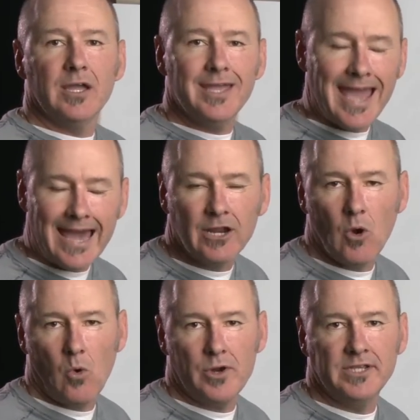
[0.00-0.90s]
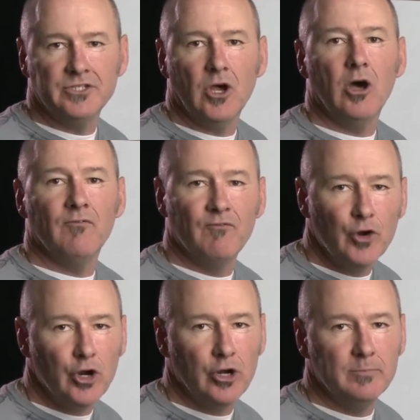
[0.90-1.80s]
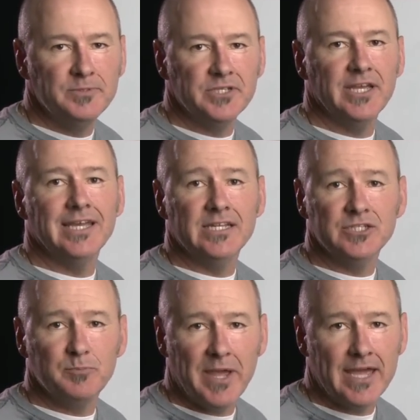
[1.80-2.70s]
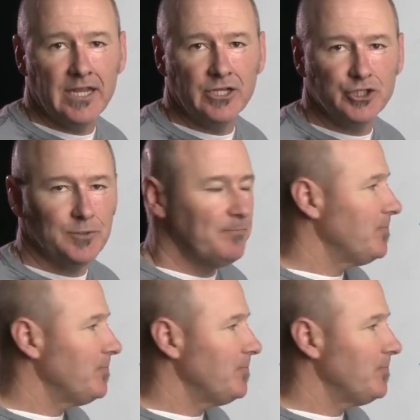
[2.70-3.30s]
categories of verbs in Spanish.